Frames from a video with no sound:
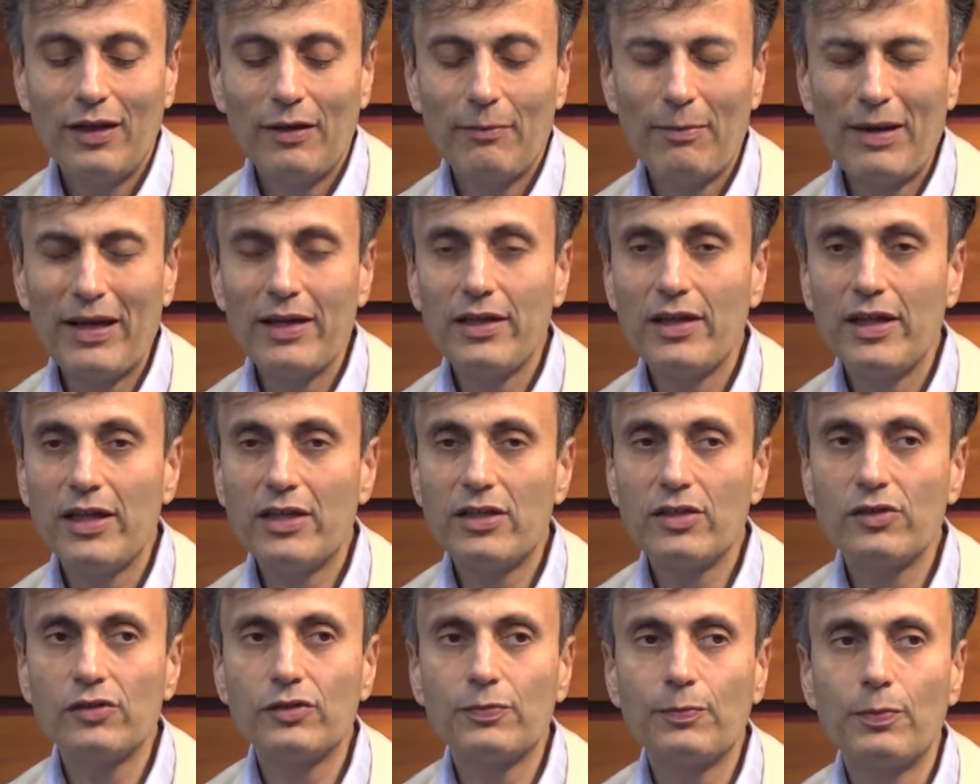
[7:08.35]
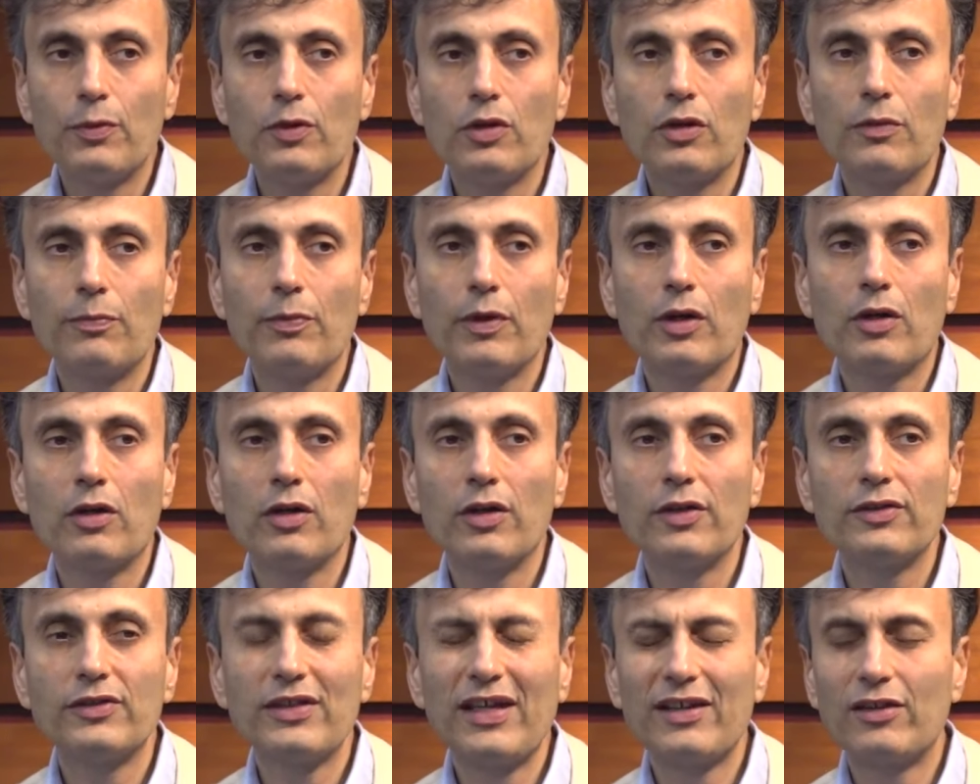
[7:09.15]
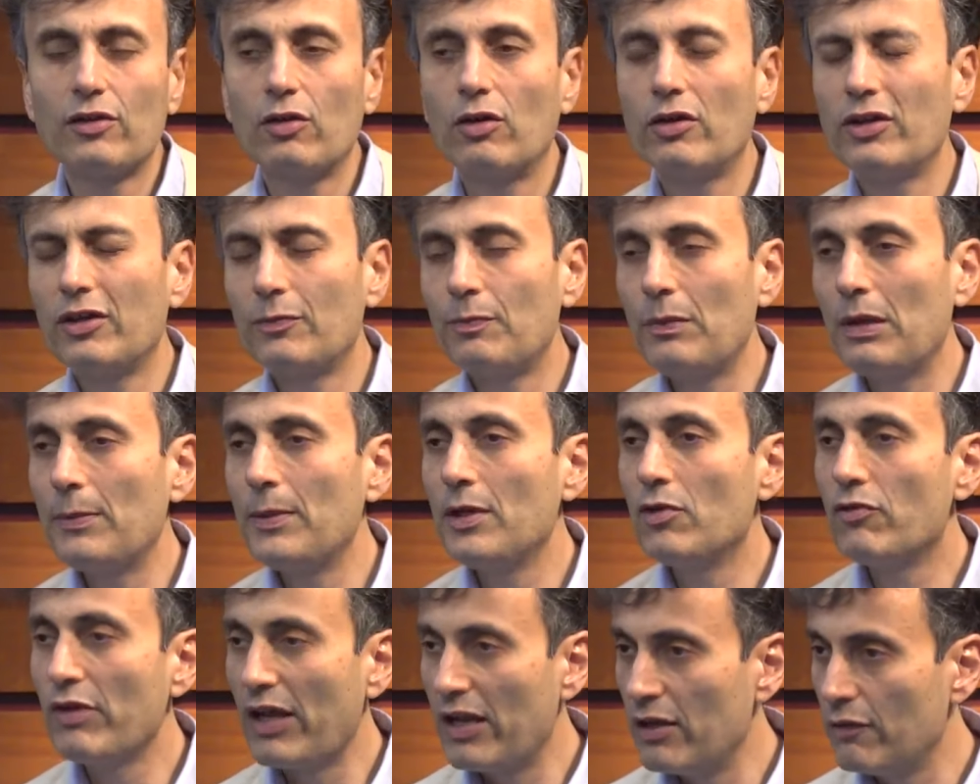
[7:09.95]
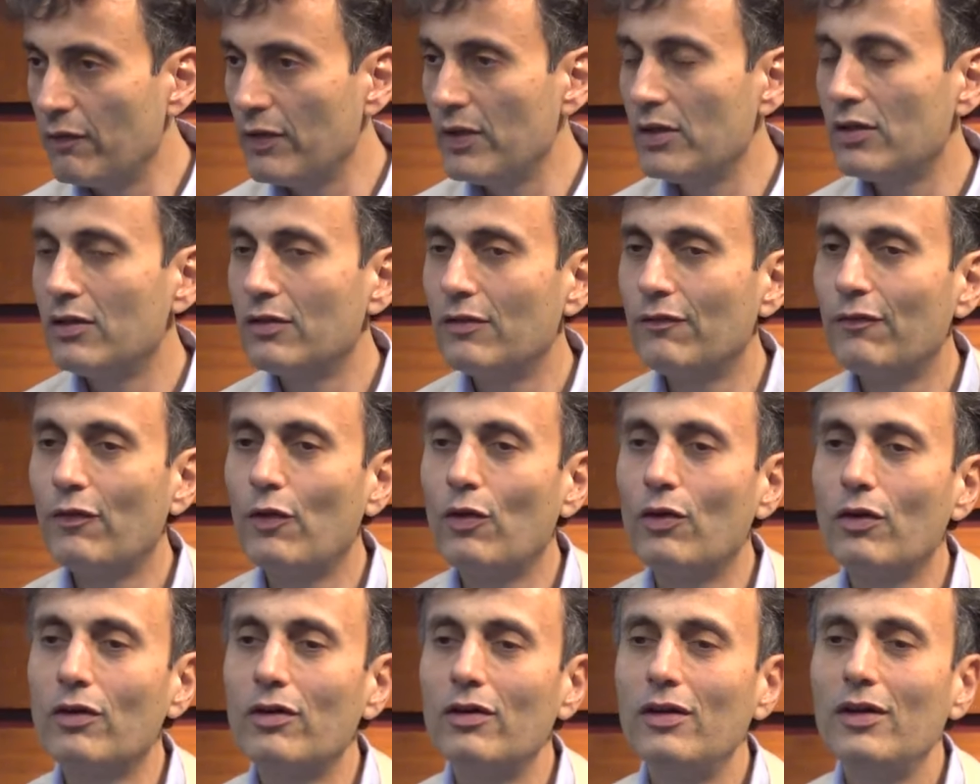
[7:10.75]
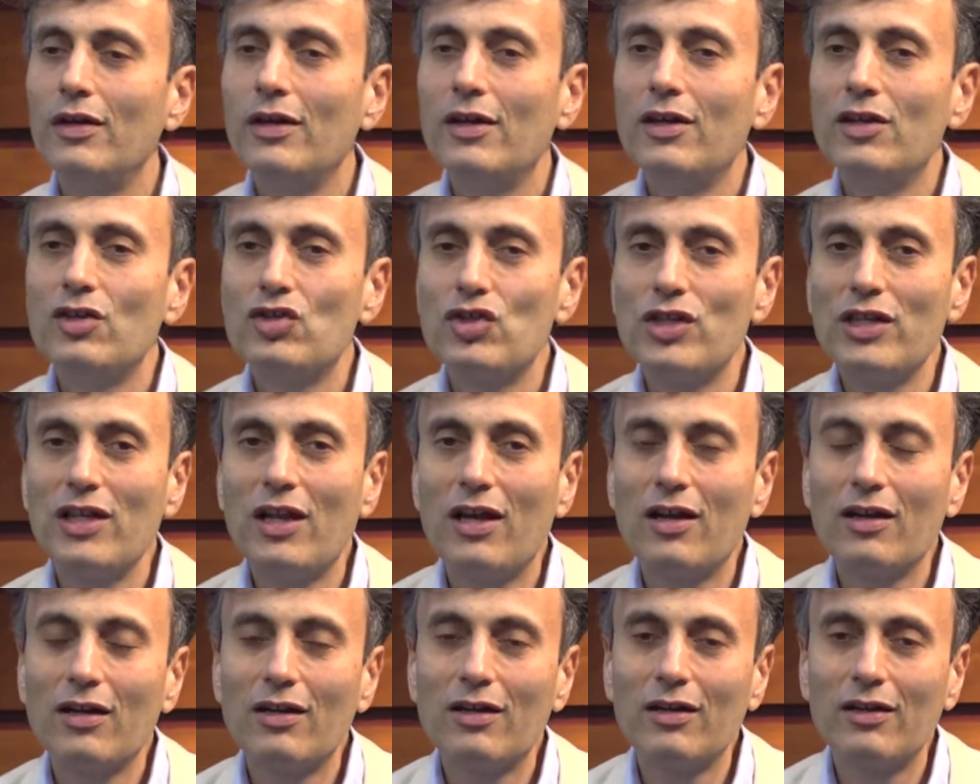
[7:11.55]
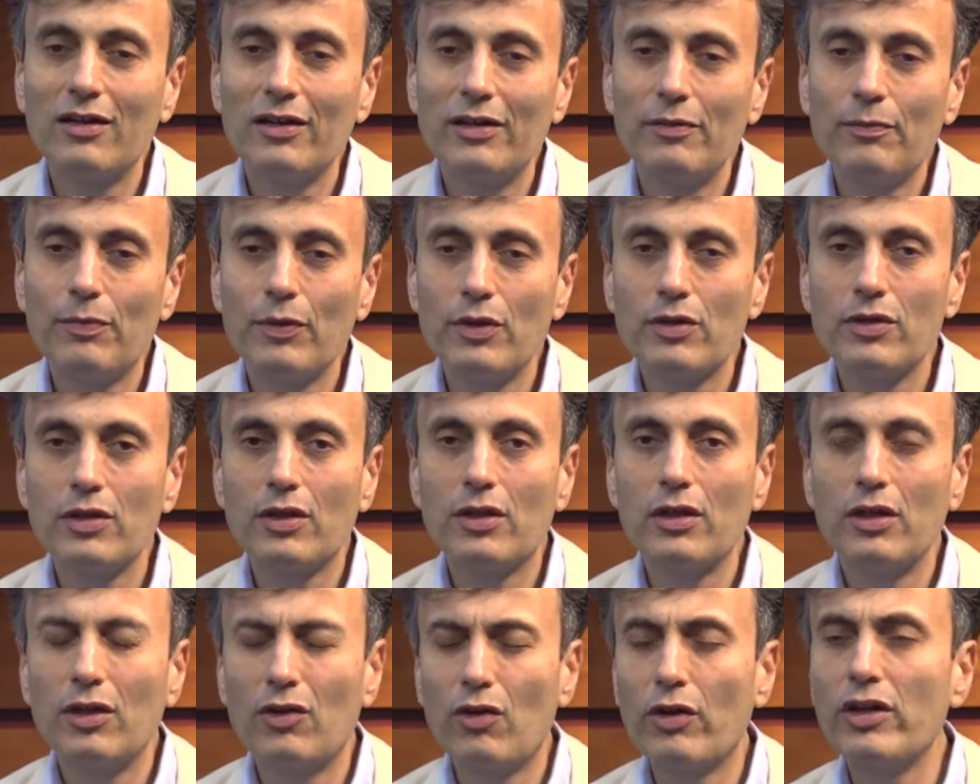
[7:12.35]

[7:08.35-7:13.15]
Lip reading: my latest book, because I thought it may be relevant for Sri Lanka in particular,